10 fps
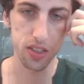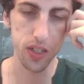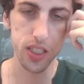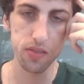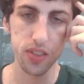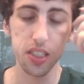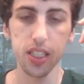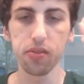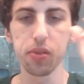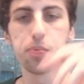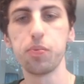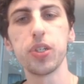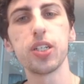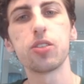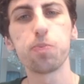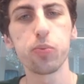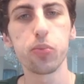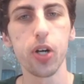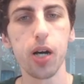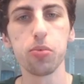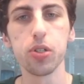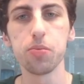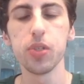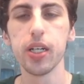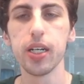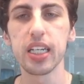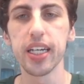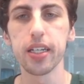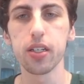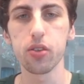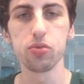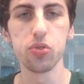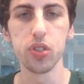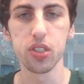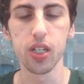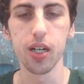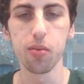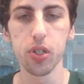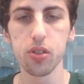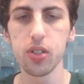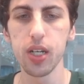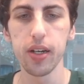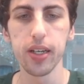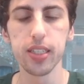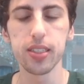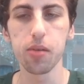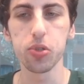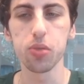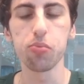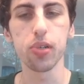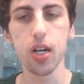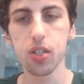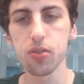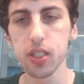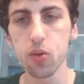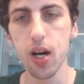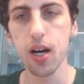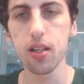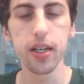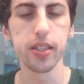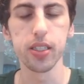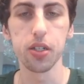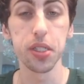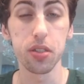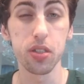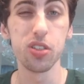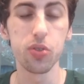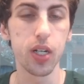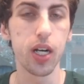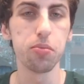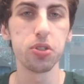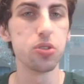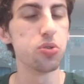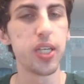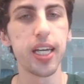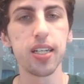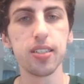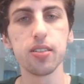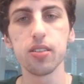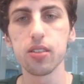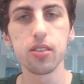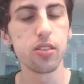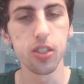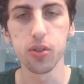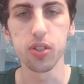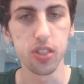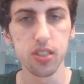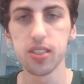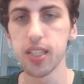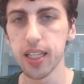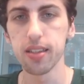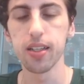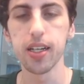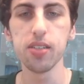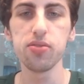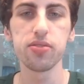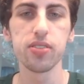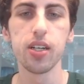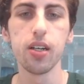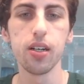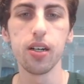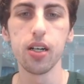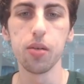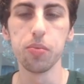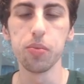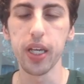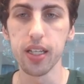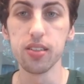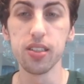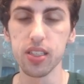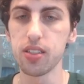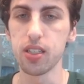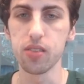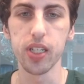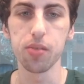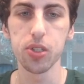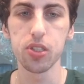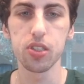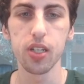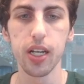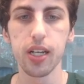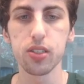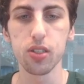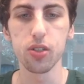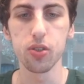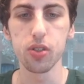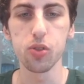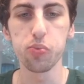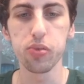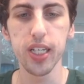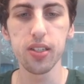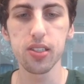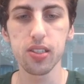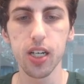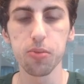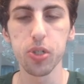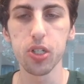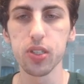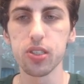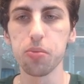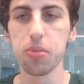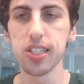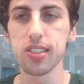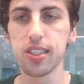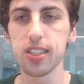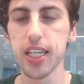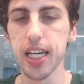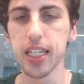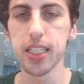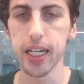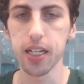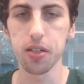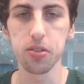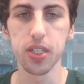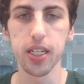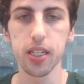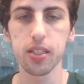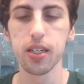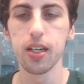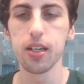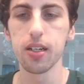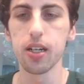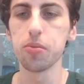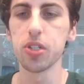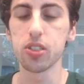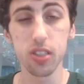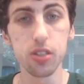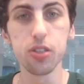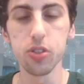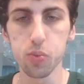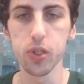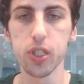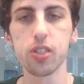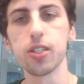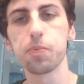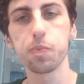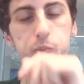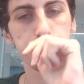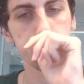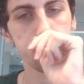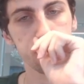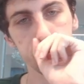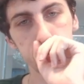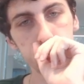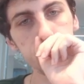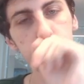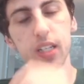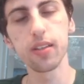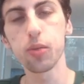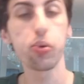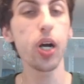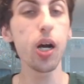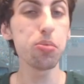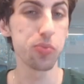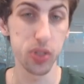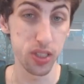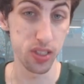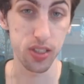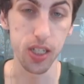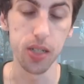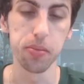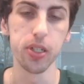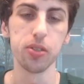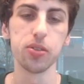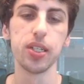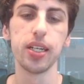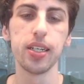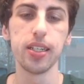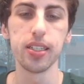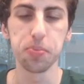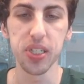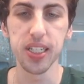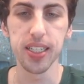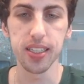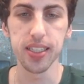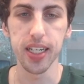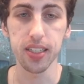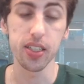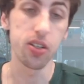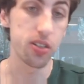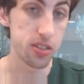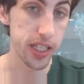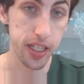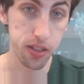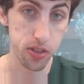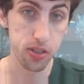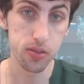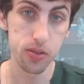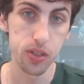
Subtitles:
Aggressive decks have a big problem getting through this combo. It's able to block really well, and then on the turn you combo, you gain, a good 10 life, and deal a ton of damage. So you play this combo into basically any aggro deck, and it's going to do you pretty good. The problem with this combo is beating decks that aren't aggro.